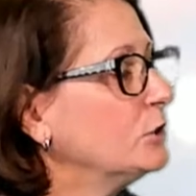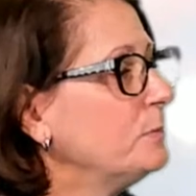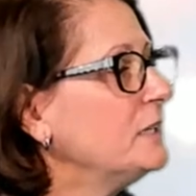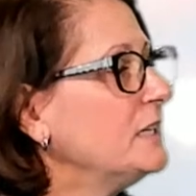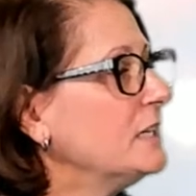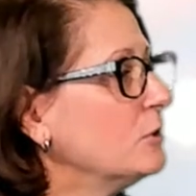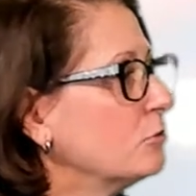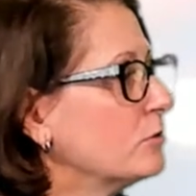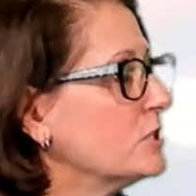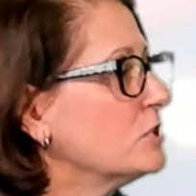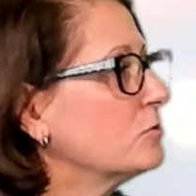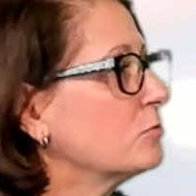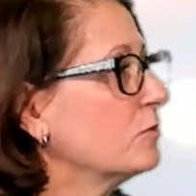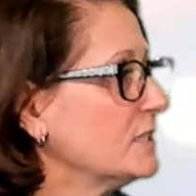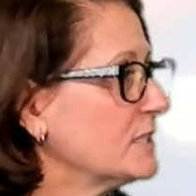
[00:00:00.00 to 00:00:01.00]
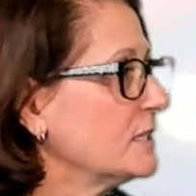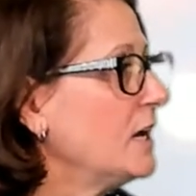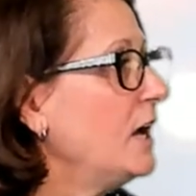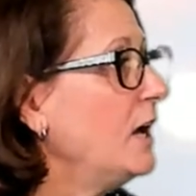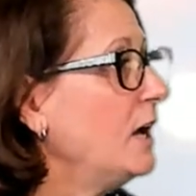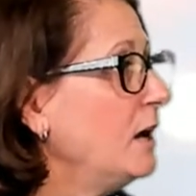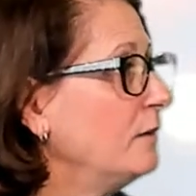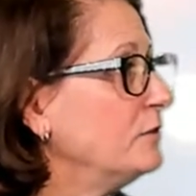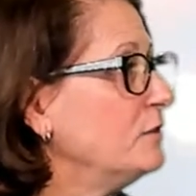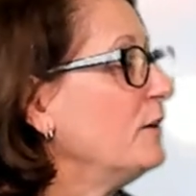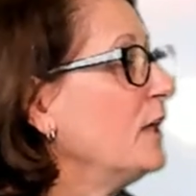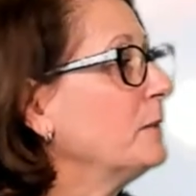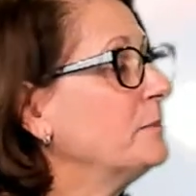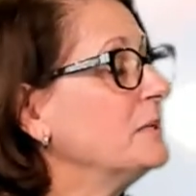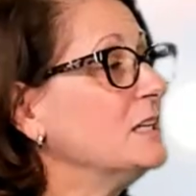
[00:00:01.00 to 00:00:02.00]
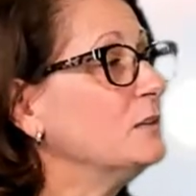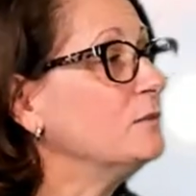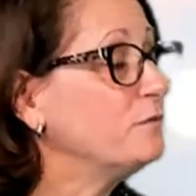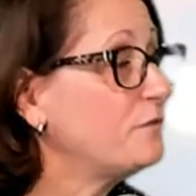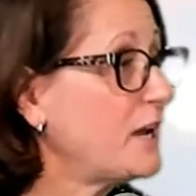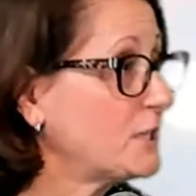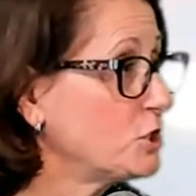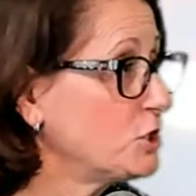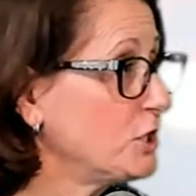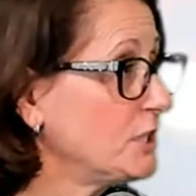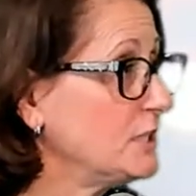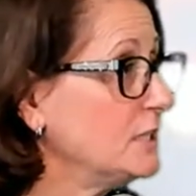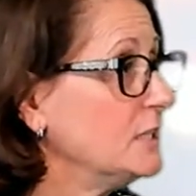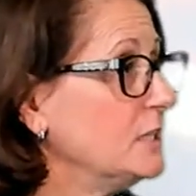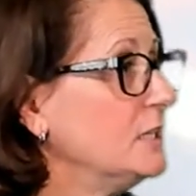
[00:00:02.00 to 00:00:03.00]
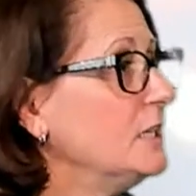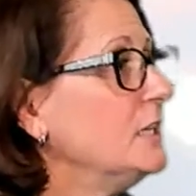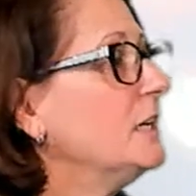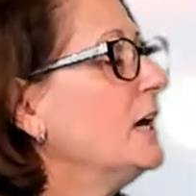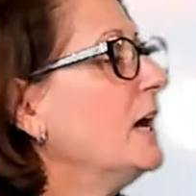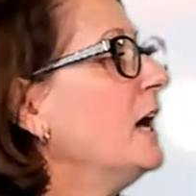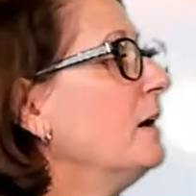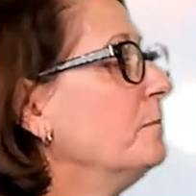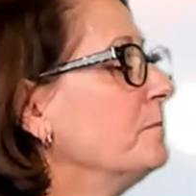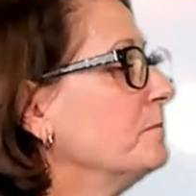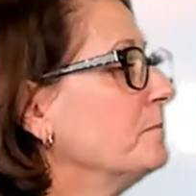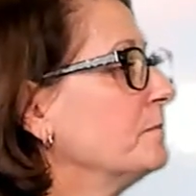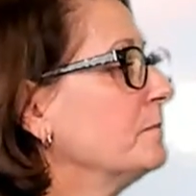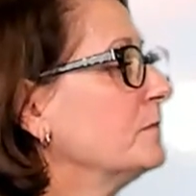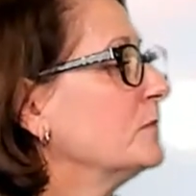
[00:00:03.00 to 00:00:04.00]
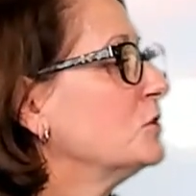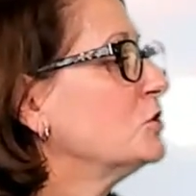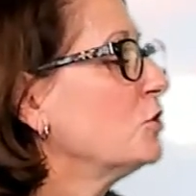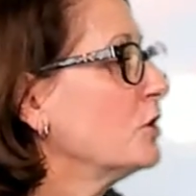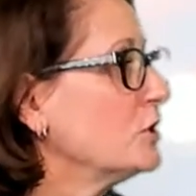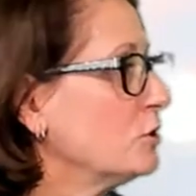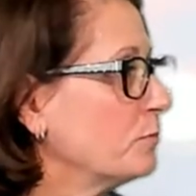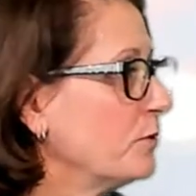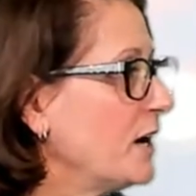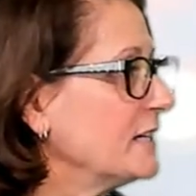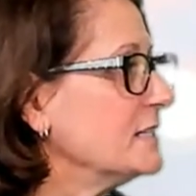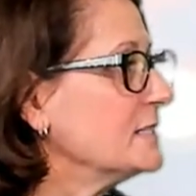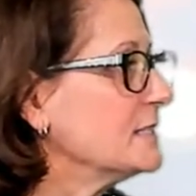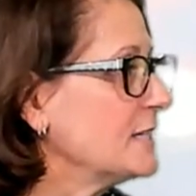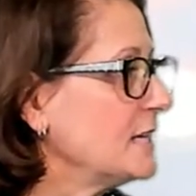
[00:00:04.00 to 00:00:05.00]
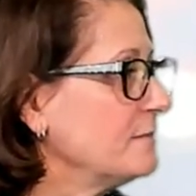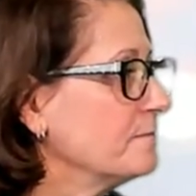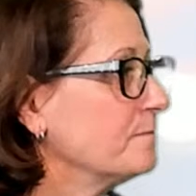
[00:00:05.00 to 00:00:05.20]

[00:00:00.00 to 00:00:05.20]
bit increased risk of developing an infection during your pregnancy.